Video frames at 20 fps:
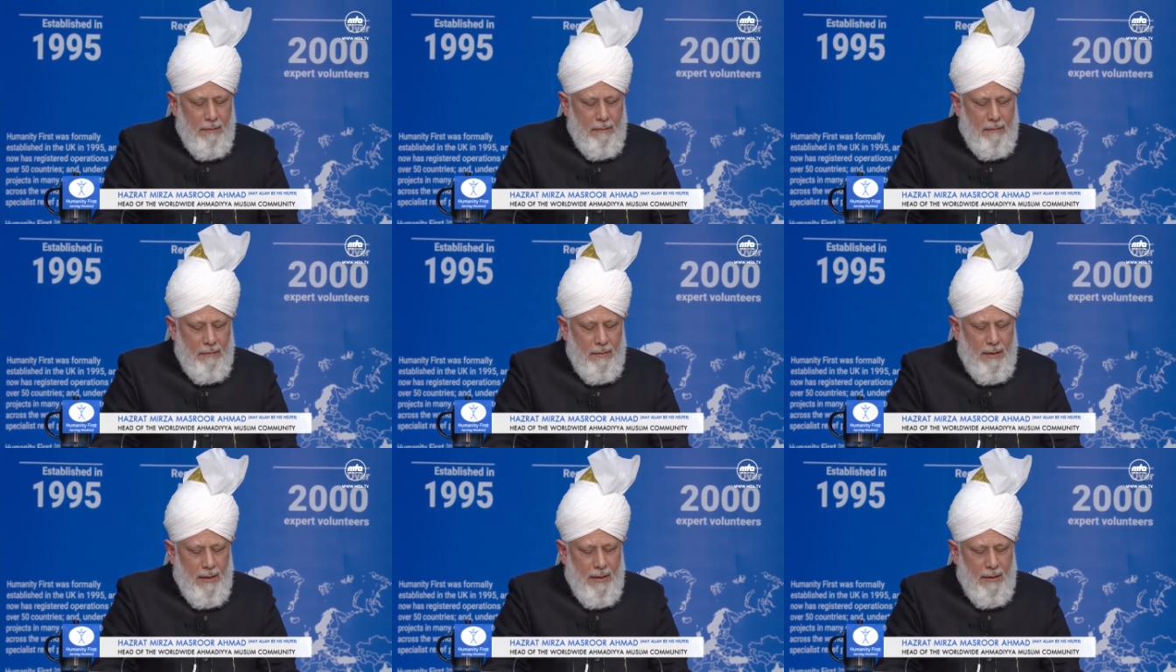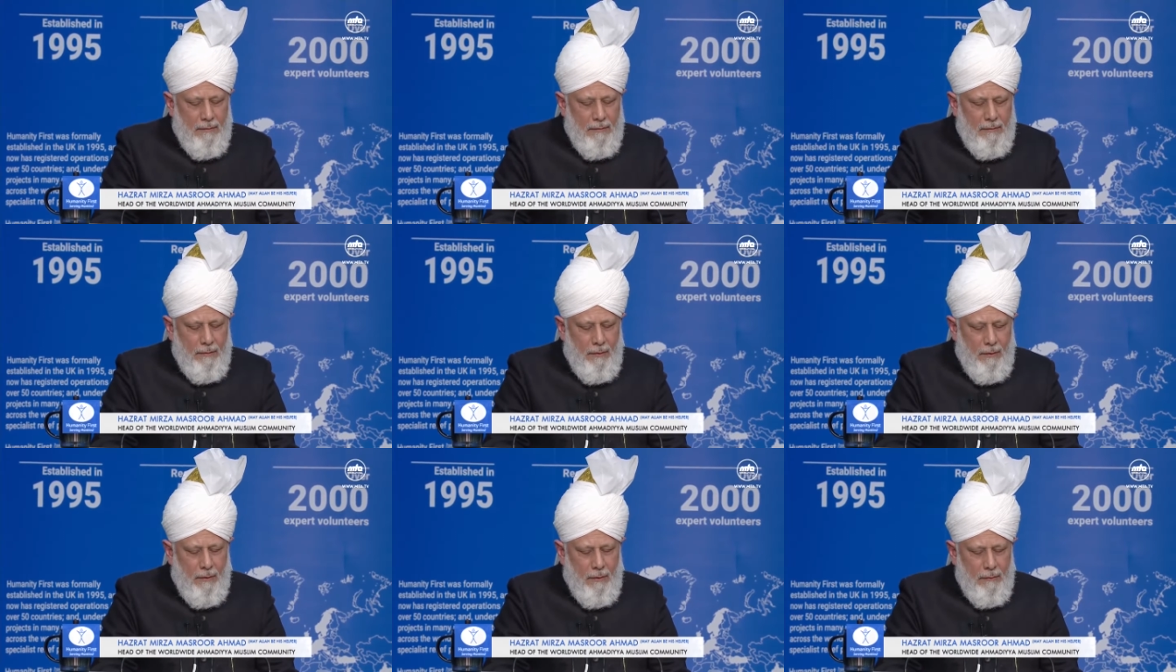we
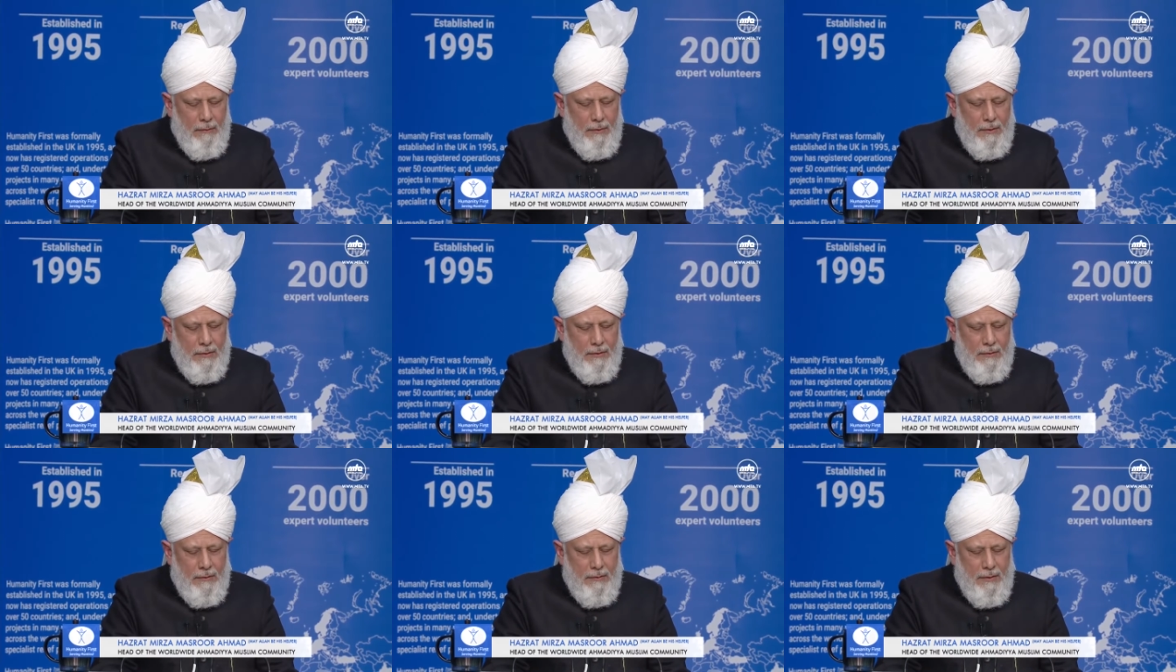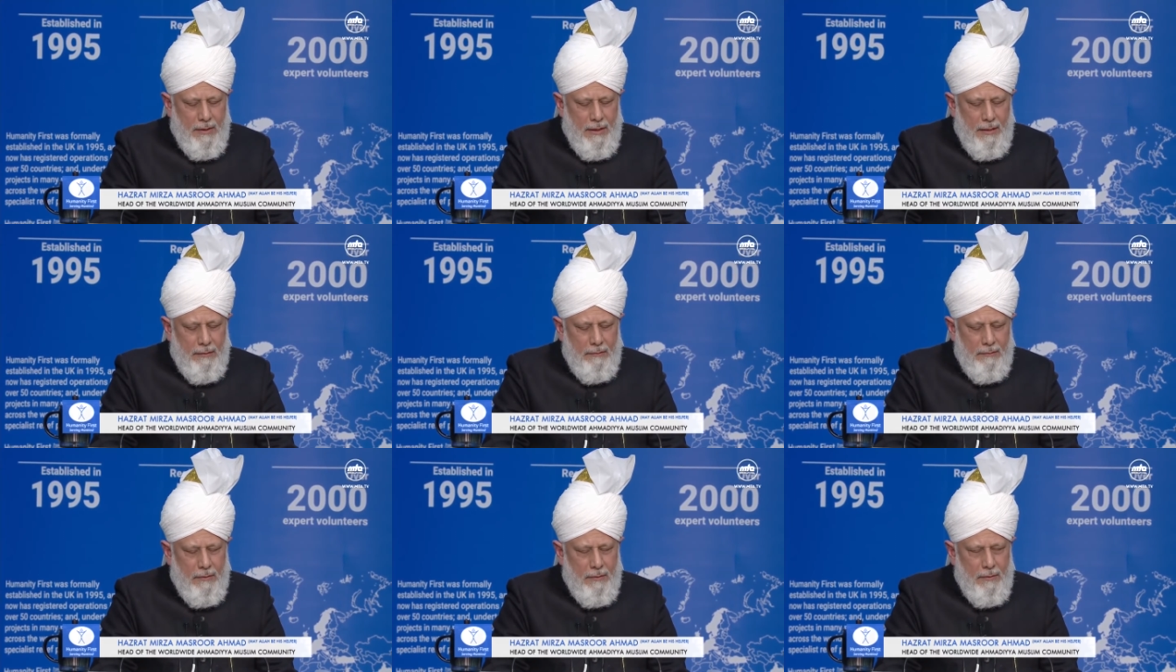have always
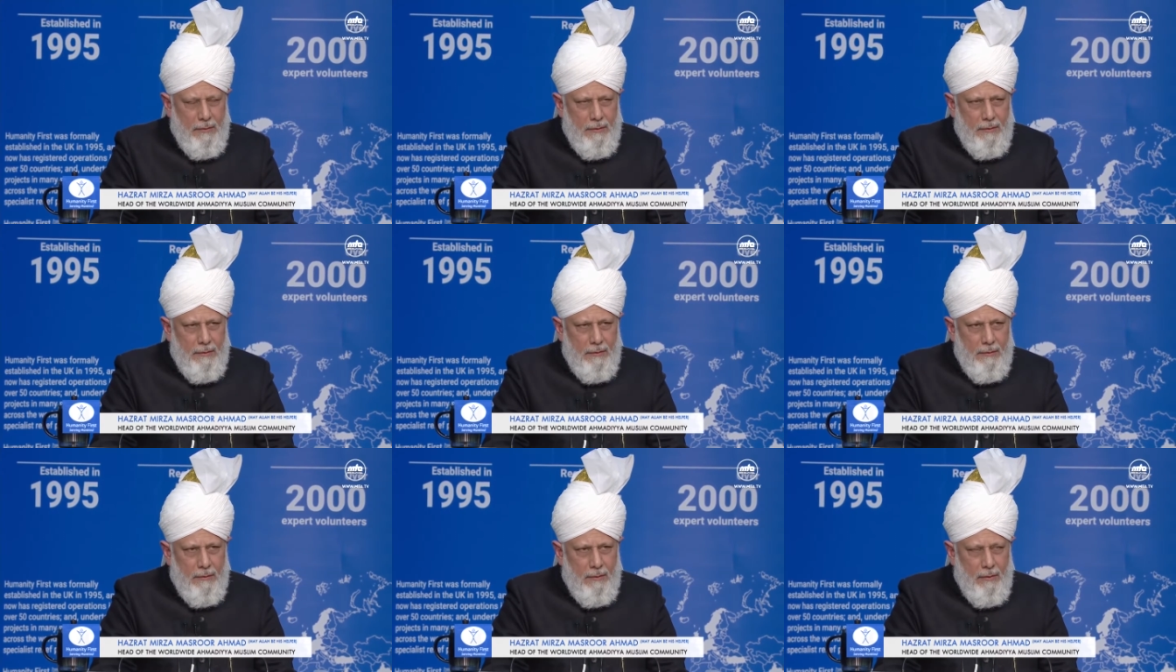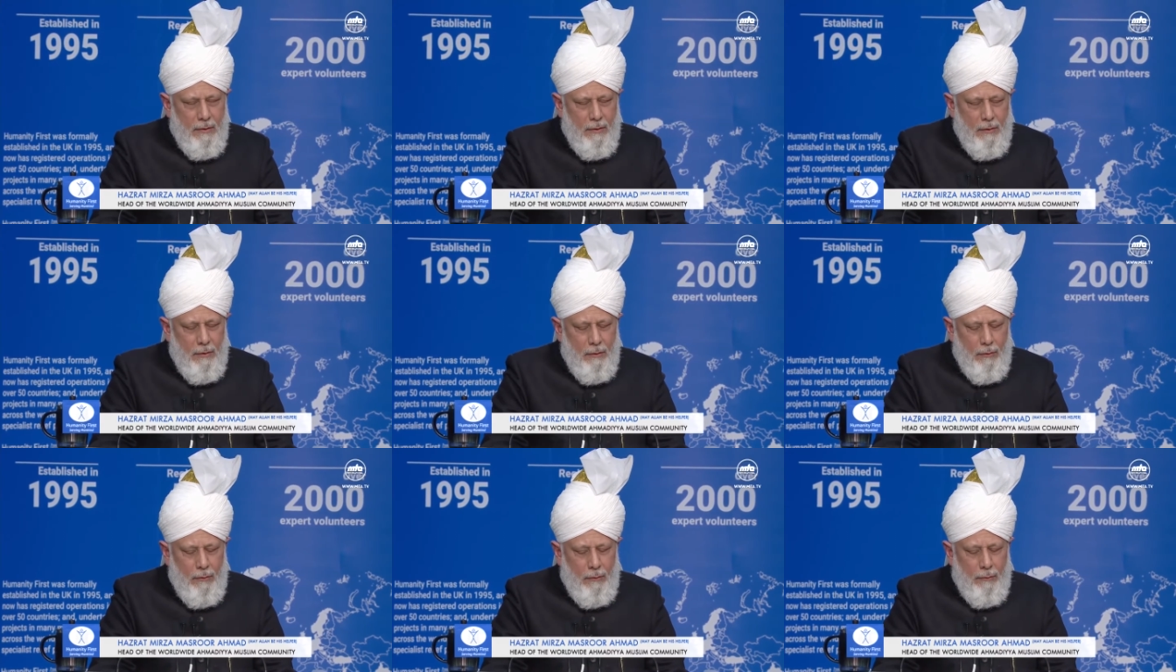strived
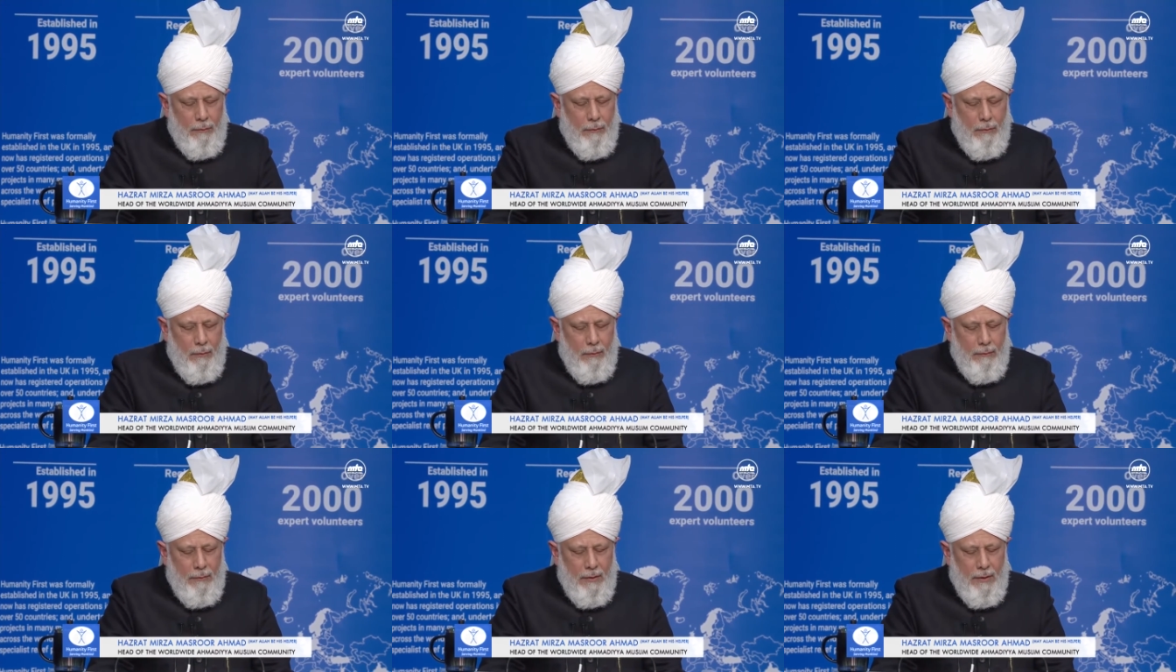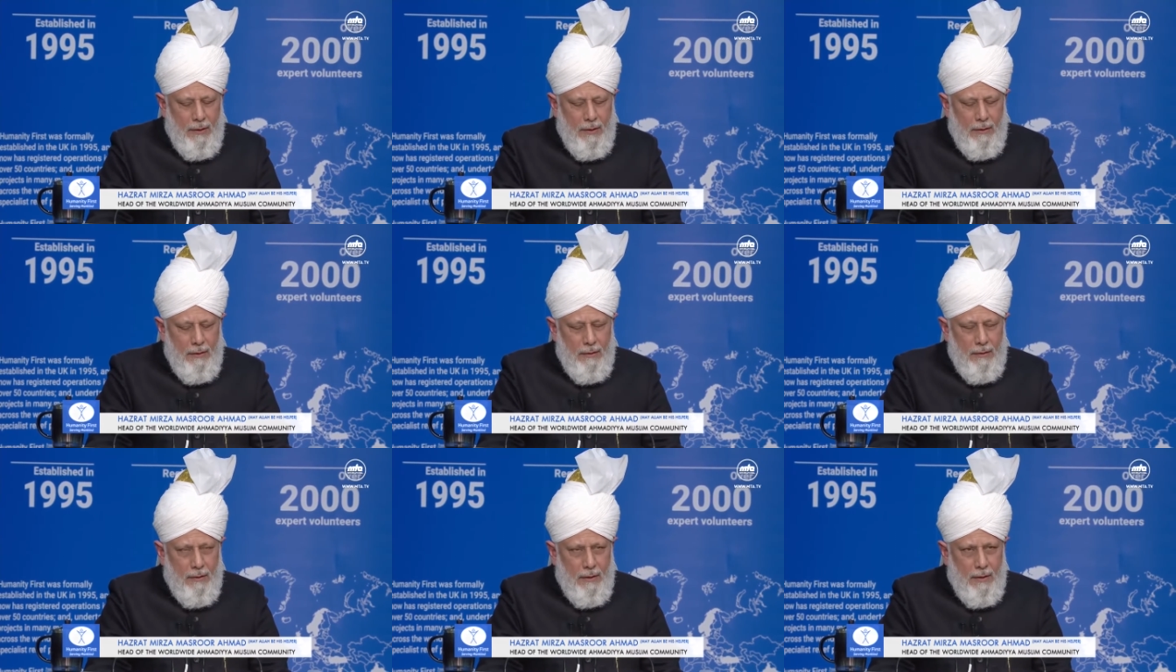to fulfill
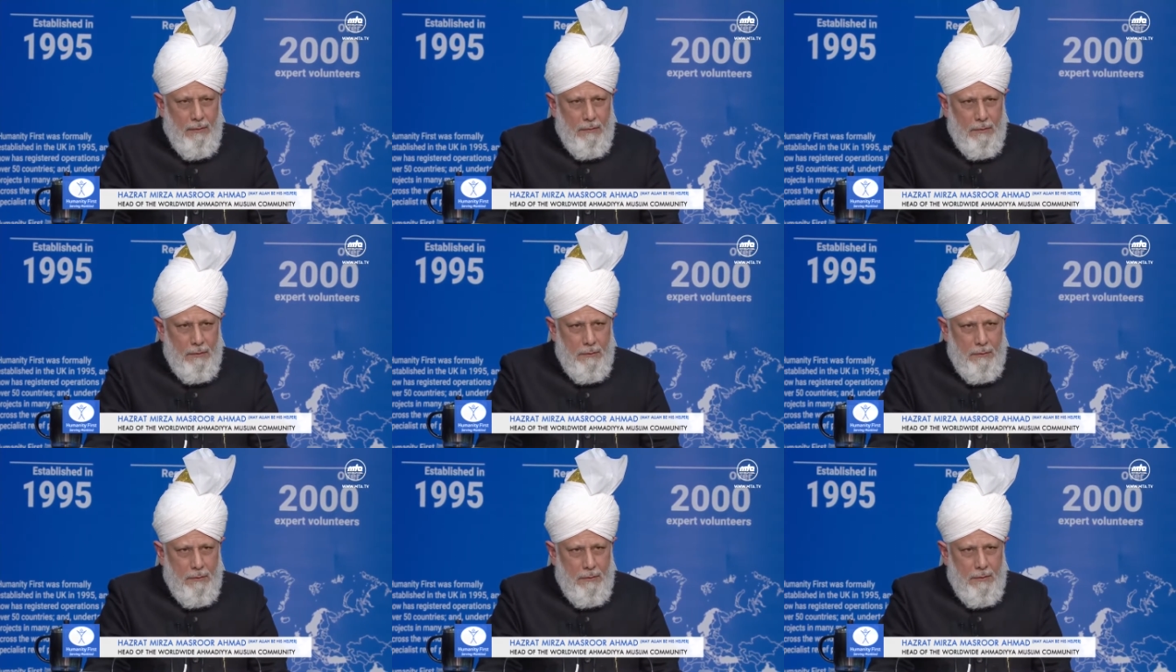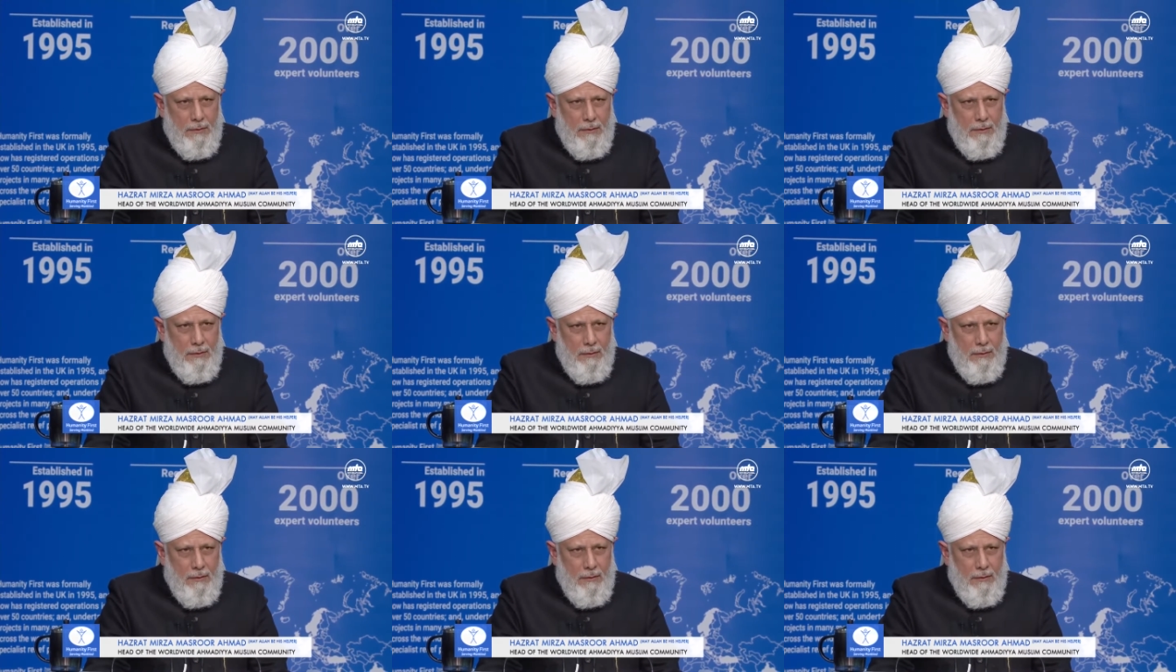our duty